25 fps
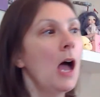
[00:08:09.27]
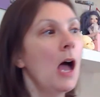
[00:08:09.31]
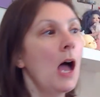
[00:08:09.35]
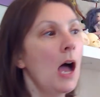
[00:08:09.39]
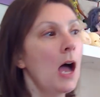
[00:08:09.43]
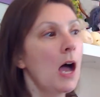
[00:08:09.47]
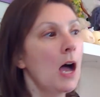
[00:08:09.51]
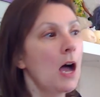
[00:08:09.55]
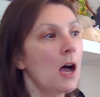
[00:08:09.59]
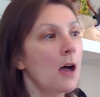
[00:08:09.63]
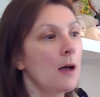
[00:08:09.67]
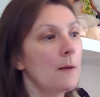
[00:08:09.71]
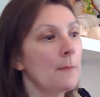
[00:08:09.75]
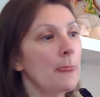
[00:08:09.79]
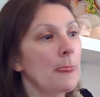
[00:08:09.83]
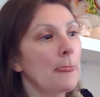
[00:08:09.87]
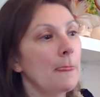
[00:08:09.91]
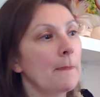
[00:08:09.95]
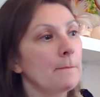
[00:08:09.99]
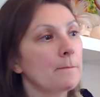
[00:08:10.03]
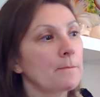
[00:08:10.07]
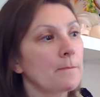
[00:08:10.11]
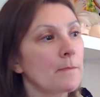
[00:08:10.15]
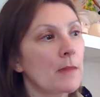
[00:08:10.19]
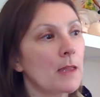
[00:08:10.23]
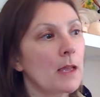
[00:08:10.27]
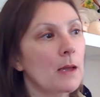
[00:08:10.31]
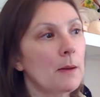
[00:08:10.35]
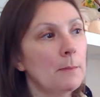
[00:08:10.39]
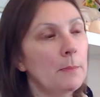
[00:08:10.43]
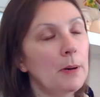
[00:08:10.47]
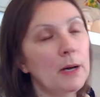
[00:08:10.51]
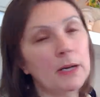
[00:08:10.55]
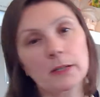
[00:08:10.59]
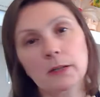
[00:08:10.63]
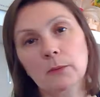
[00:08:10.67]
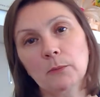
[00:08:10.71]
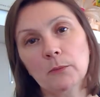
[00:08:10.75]

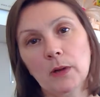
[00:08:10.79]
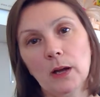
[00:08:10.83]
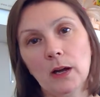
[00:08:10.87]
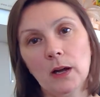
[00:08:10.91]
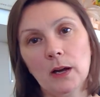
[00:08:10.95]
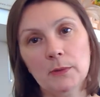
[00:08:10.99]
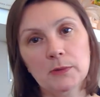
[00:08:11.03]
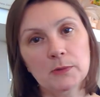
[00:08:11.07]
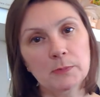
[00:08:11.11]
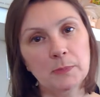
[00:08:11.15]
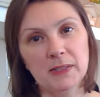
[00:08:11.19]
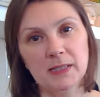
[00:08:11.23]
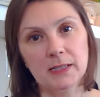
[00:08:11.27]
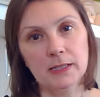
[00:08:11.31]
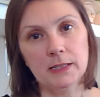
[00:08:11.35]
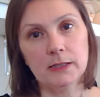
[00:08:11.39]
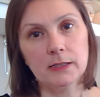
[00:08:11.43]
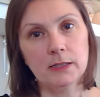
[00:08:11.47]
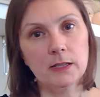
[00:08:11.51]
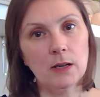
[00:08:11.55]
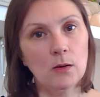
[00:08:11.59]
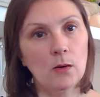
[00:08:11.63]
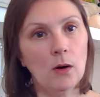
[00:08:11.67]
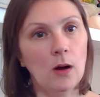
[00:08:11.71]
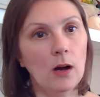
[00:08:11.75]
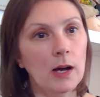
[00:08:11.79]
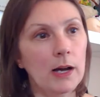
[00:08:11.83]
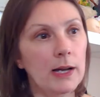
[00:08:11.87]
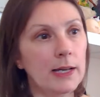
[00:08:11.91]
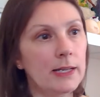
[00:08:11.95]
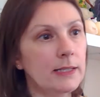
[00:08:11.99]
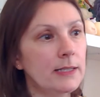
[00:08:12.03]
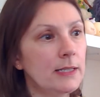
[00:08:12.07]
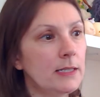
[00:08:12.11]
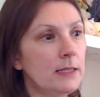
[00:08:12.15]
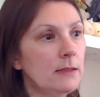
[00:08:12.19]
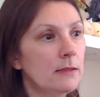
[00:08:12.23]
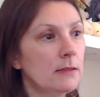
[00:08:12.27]
But I was busy, so I
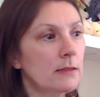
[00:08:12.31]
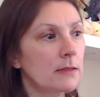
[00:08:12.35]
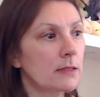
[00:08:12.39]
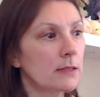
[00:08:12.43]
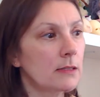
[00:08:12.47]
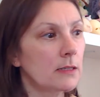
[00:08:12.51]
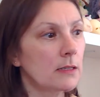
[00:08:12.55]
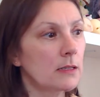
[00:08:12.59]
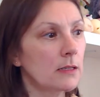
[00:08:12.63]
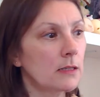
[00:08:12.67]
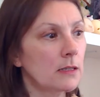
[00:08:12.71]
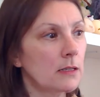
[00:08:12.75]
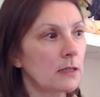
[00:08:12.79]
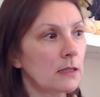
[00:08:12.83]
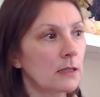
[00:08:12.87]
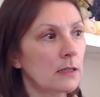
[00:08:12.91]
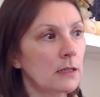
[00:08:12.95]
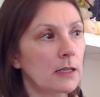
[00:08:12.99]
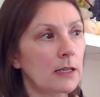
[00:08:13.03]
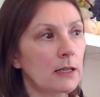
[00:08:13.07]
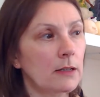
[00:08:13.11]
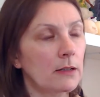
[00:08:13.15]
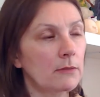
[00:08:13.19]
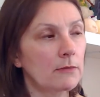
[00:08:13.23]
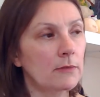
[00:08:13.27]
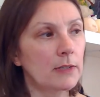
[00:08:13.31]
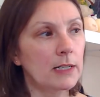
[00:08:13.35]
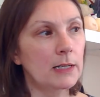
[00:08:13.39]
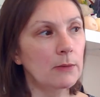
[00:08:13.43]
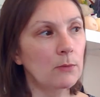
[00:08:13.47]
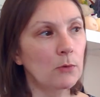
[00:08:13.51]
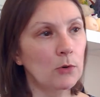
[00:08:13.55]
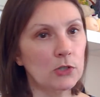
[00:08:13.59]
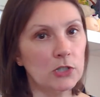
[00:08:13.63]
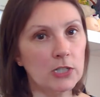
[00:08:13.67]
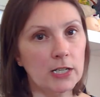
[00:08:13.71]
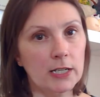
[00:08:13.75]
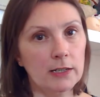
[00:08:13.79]
didn't really
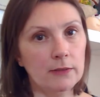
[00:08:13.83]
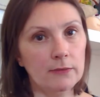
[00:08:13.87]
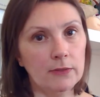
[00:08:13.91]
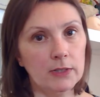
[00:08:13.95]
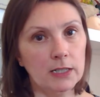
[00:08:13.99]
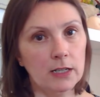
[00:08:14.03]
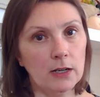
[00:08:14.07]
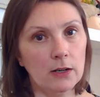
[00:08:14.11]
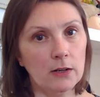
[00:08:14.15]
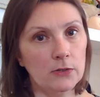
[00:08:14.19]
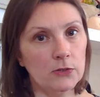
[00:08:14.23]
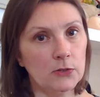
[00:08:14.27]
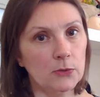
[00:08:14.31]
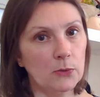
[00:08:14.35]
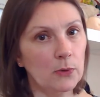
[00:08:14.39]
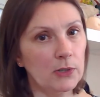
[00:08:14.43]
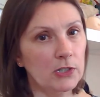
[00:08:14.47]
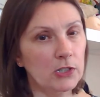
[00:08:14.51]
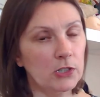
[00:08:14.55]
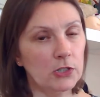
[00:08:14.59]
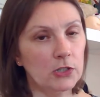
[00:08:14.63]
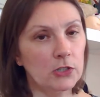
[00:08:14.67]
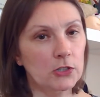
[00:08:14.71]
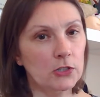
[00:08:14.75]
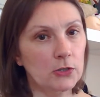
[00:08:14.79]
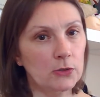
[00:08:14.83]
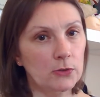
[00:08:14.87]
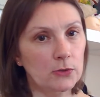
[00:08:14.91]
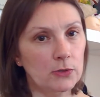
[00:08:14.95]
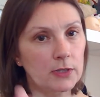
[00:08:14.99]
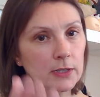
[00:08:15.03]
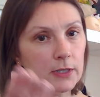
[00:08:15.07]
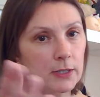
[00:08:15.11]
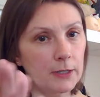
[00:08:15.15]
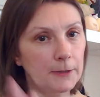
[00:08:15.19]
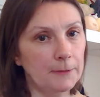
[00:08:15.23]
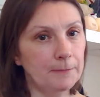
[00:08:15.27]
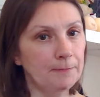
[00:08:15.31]
watch any videos, or just use
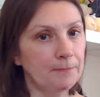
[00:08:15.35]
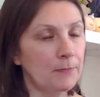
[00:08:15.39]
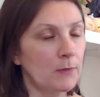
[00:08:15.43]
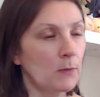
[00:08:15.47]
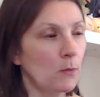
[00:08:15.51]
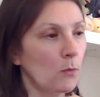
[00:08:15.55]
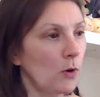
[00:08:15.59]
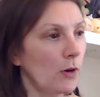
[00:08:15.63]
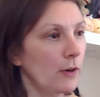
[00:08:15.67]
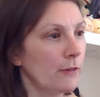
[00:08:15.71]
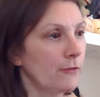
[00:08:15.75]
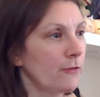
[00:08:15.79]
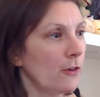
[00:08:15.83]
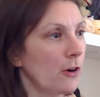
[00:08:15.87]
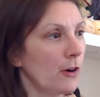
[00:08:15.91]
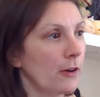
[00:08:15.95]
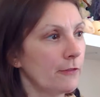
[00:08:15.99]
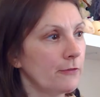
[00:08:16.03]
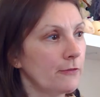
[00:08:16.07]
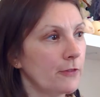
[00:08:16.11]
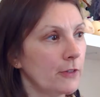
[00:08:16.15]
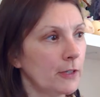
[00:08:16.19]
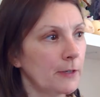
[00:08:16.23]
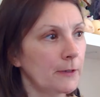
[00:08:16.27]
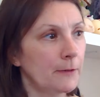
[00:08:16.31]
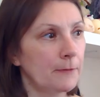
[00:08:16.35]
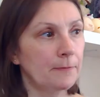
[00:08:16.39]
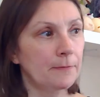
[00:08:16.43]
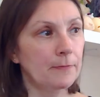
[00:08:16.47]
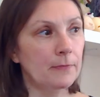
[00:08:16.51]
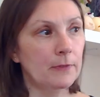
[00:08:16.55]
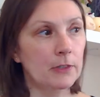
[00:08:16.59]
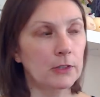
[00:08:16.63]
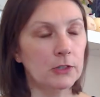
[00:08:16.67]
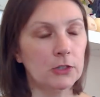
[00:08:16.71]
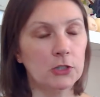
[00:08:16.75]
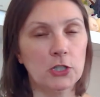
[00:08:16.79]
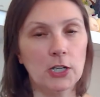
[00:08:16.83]
the Wi-Fi for
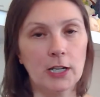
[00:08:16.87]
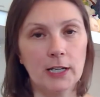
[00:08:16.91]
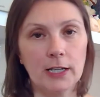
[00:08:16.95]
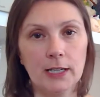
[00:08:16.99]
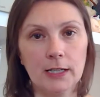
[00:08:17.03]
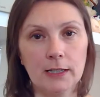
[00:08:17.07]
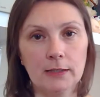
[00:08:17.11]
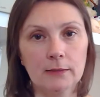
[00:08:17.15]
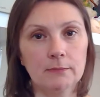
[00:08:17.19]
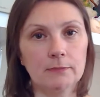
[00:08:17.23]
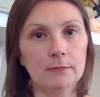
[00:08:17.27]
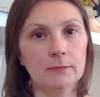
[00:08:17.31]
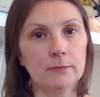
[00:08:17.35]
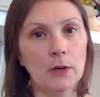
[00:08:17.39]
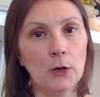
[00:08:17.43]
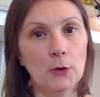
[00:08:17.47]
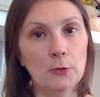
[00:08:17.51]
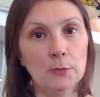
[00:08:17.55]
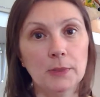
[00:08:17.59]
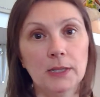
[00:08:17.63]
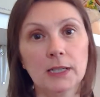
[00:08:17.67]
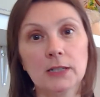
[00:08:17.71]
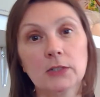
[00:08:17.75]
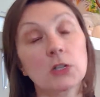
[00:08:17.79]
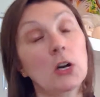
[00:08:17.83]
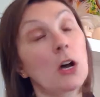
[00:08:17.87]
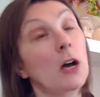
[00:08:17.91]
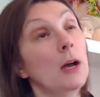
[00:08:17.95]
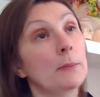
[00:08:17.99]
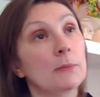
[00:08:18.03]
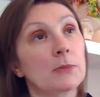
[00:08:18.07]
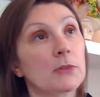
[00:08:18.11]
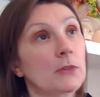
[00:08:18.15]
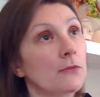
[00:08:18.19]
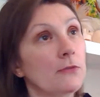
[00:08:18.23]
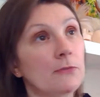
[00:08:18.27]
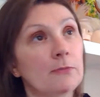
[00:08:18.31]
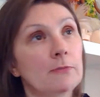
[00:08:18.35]
checking opening
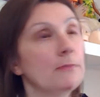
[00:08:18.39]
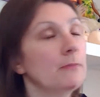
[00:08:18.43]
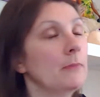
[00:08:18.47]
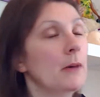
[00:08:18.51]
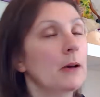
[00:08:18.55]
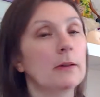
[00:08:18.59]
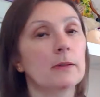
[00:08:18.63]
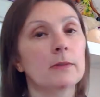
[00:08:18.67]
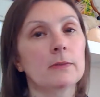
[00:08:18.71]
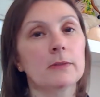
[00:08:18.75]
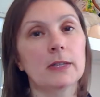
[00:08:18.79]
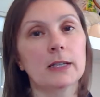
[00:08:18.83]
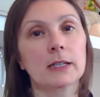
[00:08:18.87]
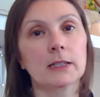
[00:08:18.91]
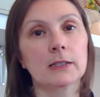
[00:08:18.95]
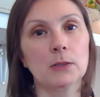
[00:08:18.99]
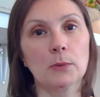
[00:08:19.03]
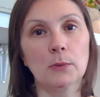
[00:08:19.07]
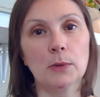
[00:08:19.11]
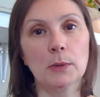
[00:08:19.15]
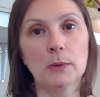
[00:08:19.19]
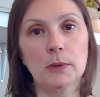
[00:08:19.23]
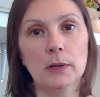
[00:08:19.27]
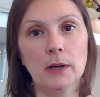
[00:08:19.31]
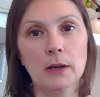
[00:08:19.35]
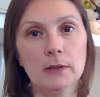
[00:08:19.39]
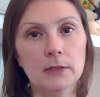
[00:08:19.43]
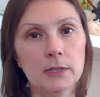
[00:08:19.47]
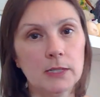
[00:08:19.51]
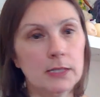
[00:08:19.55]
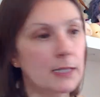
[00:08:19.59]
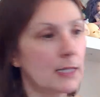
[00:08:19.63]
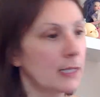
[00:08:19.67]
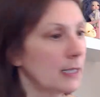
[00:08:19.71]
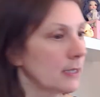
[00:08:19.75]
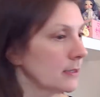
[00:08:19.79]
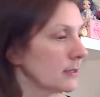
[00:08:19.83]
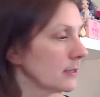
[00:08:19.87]
times of things that we were going to
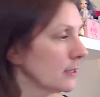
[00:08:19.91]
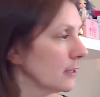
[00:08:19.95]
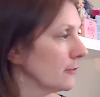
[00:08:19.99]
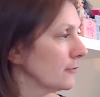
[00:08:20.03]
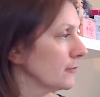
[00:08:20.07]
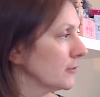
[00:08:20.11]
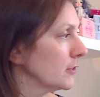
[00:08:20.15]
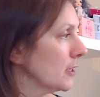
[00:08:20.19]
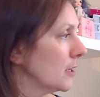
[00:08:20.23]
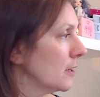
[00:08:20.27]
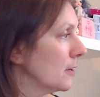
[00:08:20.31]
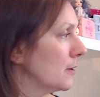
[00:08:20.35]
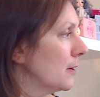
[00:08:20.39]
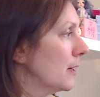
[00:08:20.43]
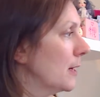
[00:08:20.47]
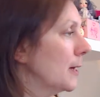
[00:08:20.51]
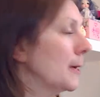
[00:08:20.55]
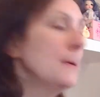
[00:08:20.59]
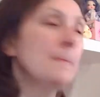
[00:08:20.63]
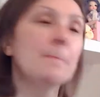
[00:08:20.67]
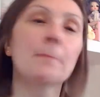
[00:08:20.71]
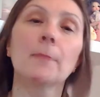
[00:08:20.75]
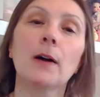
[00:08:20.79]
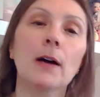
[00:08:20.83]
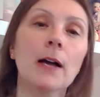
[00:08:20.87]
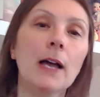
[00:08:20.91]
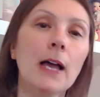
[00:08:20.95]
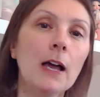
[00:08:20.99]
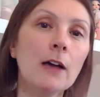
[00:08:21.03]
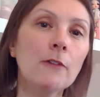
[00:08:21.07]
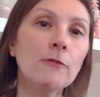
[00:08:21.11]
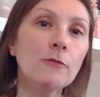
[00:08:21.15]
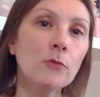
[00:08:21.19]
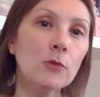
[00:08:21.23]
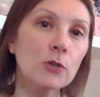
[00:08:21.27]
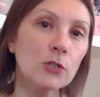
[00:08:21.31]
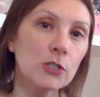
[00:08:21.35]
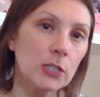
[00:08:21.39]
see and stuff. So I
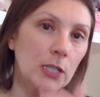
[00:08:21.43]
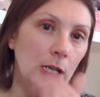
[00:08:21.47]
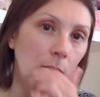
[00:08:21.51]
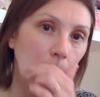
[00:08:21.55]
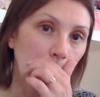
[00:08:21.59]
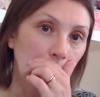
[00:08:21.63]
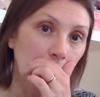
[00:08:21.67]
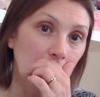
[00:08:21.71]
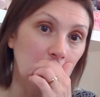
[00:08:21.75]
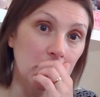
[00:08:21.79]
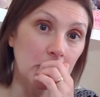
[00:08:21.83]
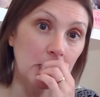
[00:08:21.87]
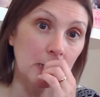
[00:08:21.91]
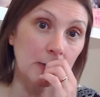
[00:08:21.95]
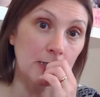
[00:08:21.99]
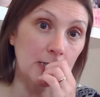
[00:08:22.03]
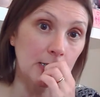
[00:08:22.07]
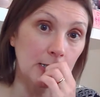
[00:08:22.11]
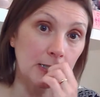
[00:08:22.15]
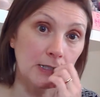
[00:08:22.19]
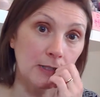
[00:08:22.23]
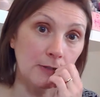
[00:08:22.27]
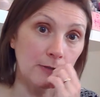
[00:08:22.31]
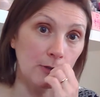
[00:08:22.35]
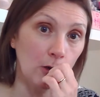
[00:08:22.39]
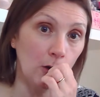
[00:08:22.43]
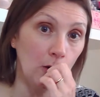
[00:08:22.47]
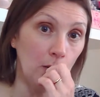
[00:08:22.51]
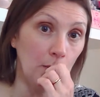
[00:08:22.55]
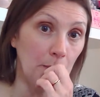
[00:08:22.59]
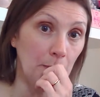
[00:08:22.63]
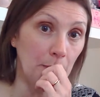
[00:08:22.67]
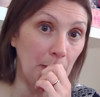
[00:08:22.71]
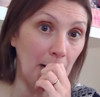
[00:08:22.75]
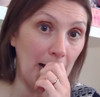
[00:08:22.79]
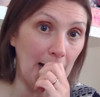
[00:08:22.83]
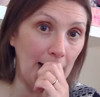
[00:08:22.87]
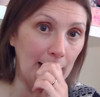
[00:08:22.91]
have watched a couple of videos since I've got
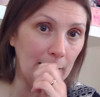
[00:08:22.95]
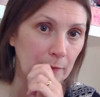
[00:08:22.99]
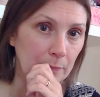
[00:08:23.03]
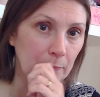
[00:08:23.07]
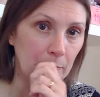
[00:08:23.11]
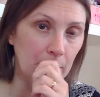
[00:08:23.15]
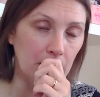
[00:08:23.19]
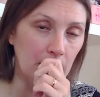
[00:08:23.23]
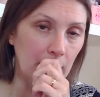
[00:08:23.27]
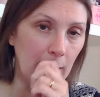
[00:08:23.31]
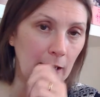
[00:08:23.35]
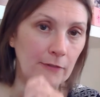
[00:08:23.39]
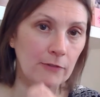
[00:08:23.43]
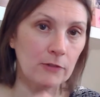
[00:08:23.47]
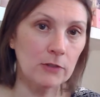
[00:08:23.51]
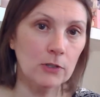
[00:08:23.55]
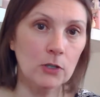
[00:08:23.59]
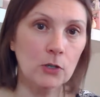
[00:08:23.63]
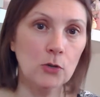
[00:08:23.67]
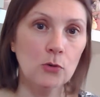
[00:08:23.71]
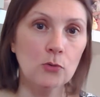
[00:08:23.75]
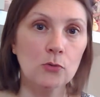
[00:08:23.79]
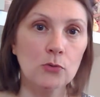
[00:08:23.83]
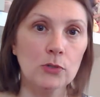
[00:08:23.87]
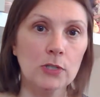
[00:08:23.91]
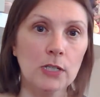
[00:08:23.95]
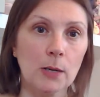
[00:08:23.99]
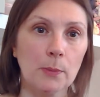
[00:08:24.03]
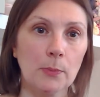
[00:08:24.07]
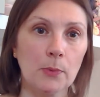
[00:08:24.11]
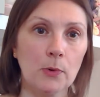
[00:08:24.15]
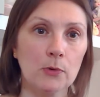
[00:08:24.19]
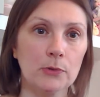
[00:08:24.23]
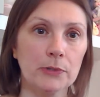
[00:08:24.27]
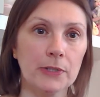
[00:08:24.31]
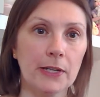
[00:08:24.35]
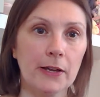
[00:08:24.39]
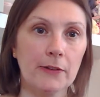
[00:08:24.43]
back, but I haven't caught up
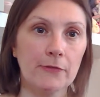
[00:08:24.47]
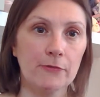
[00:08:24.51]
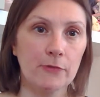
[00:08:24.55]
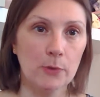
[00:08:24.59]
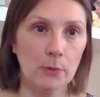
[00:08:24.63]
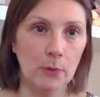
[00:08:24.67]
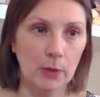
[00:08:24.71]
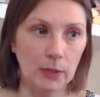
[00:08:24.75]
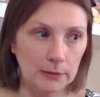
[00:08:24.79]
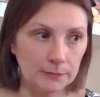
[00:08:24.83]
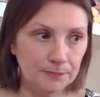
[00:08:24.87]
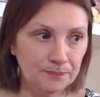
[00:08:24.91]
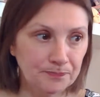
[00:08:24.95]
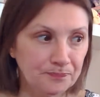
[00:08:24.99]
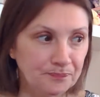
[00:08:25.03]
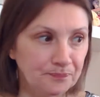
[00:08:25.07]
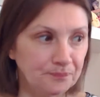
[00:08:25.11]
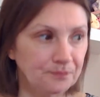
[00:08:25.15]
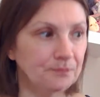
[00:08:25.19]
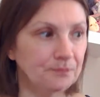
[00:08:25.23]
on everyone,